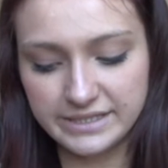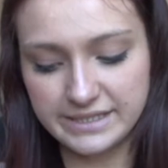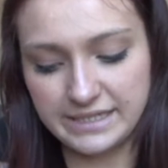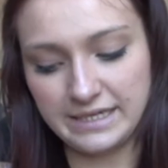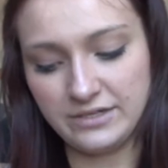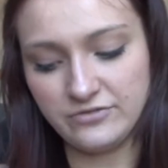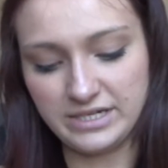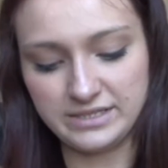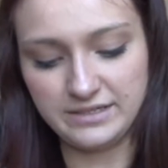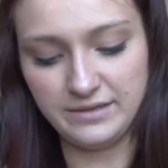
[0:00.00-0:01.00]
things that
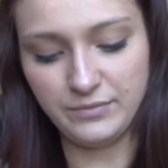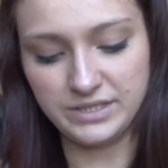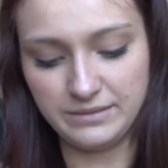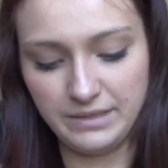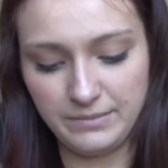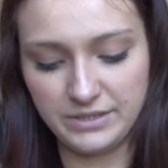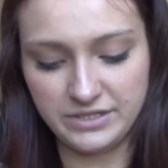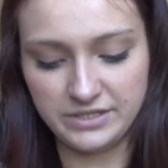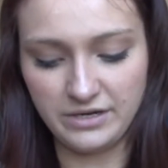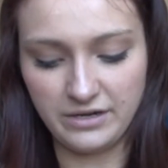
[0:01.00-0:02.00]
interested them was the image,
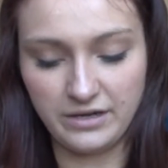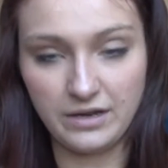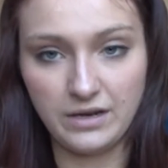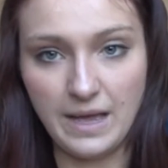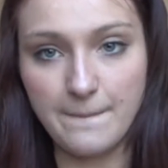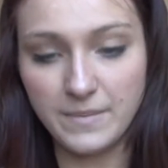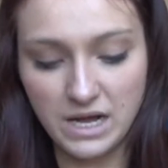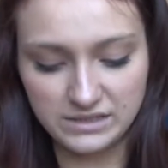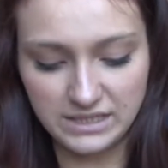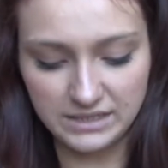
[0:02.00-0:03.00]
design, colour and
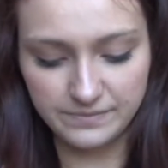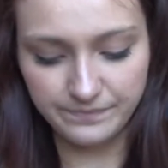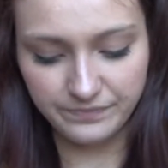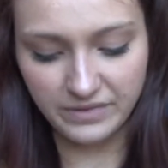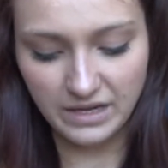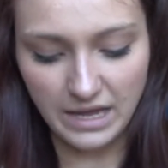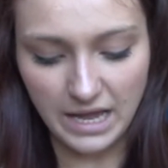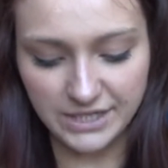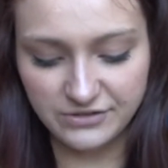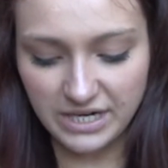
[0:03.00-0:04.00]
masthead.
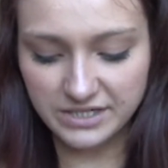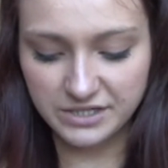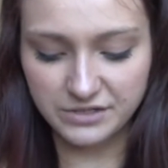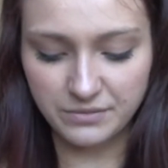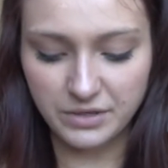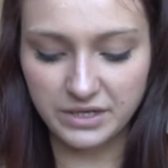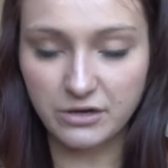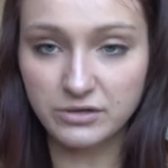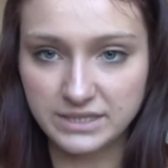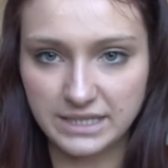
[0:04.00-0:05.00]
Attractions on my
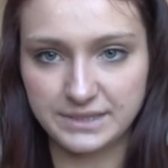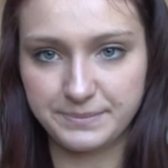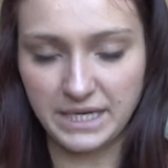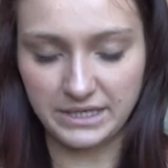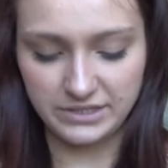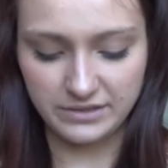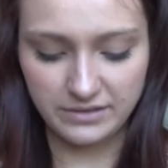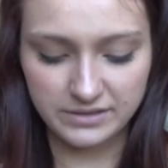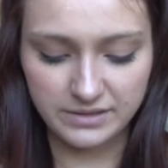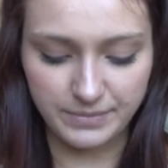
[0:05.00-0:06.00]
contents
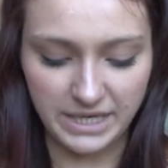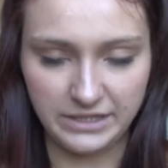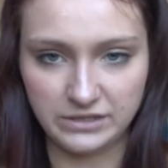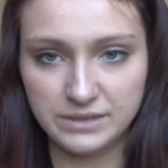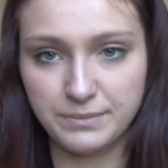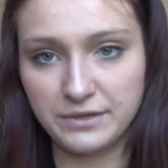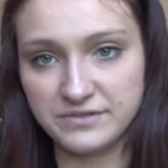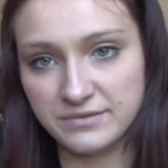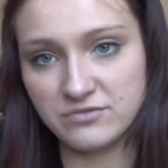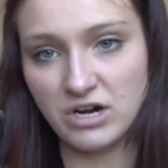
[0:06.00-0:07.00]
pages, both
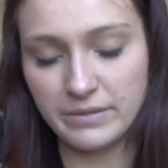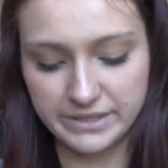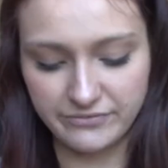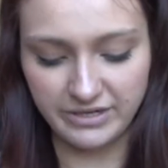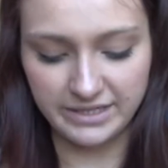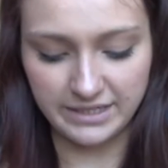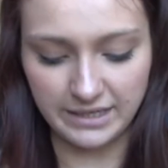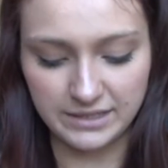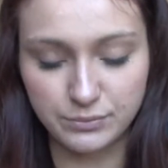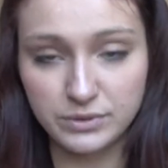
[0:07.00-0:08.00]
subscribers and
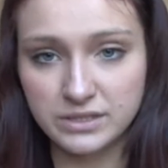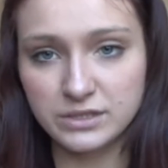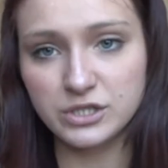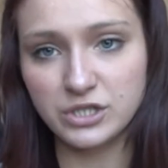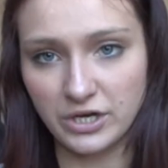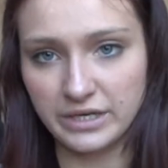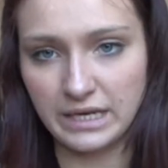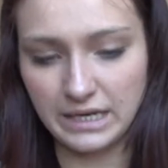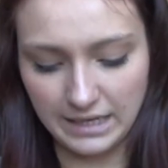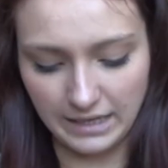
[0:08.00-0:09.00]
retailers, was the design
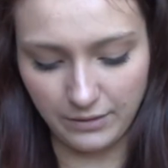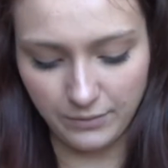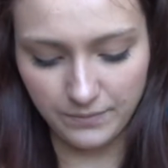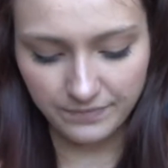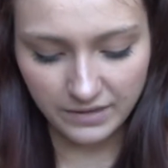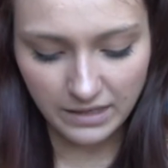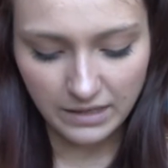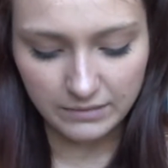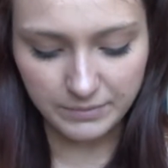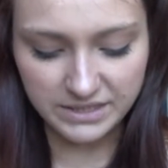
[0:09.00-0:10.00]
and layout.
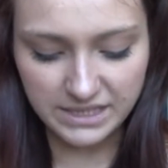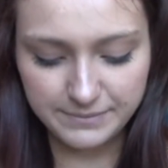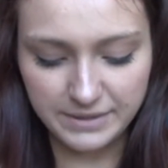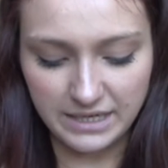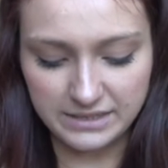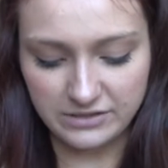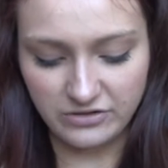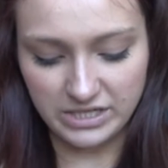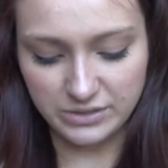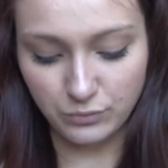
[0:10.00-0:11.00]
My DPS
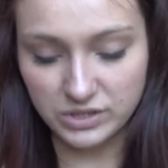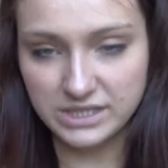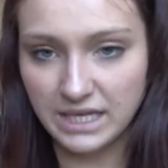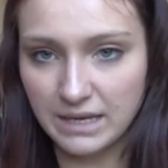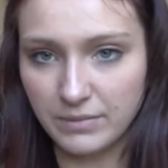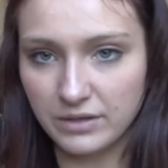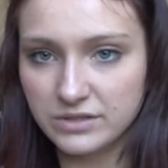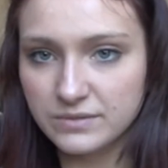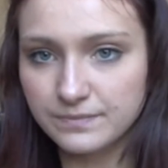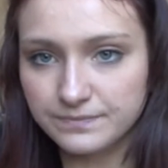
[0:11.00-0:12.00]
attraction was the image.